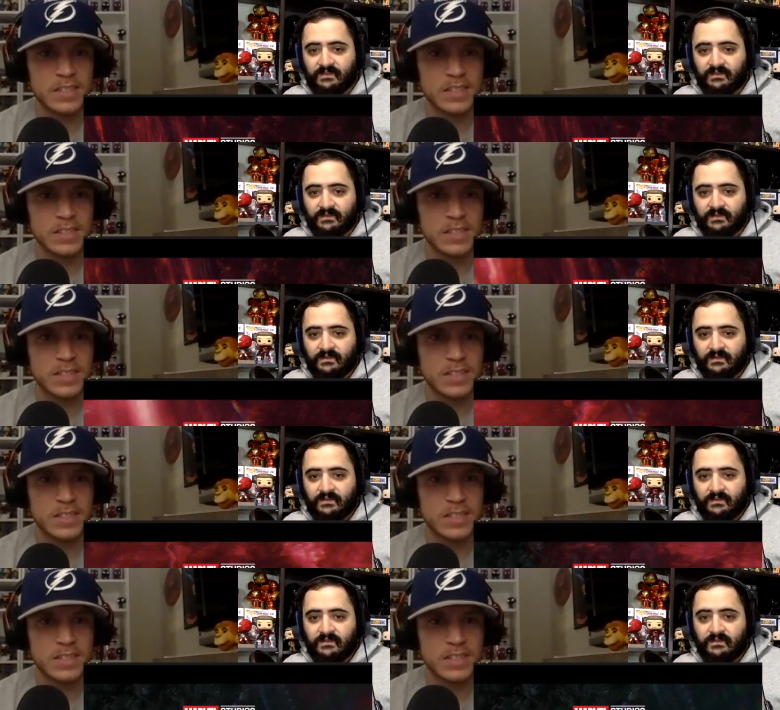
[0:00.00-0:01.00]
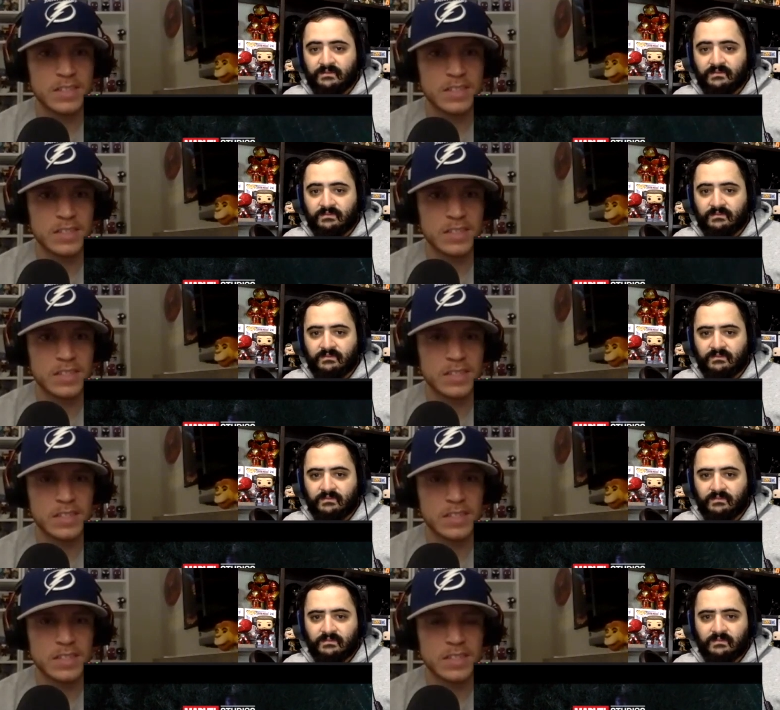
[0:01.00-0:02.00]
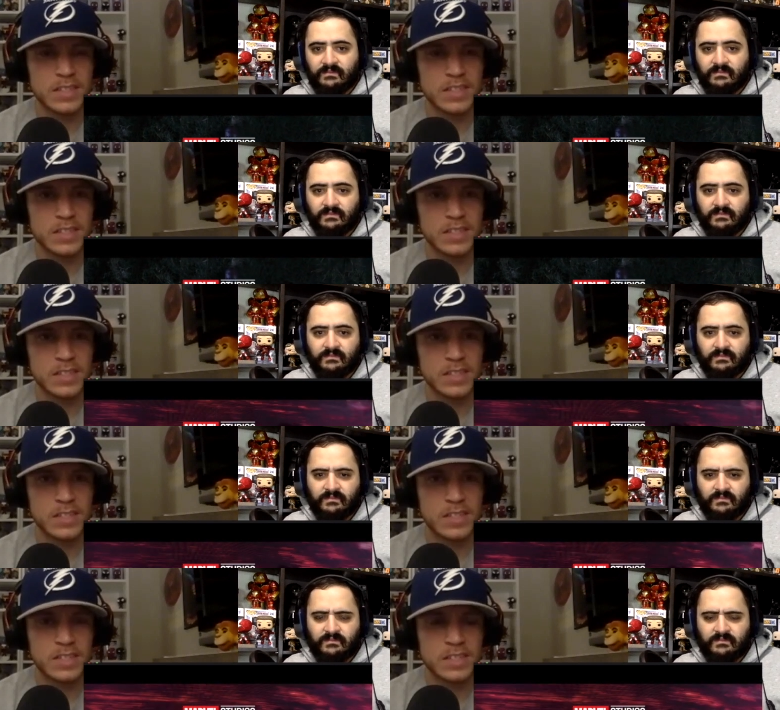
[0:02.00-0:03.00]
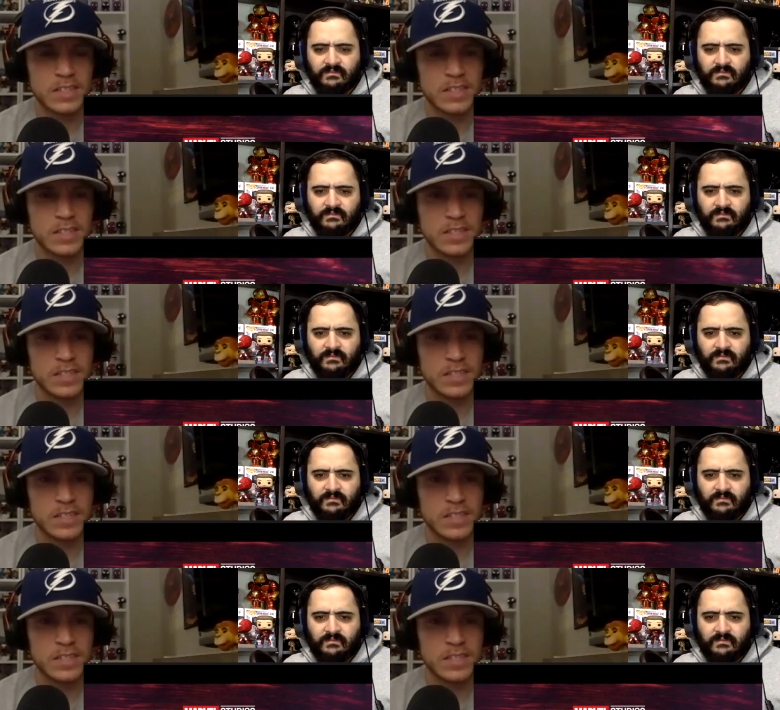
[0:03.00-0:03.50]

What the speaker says: Nothing is said.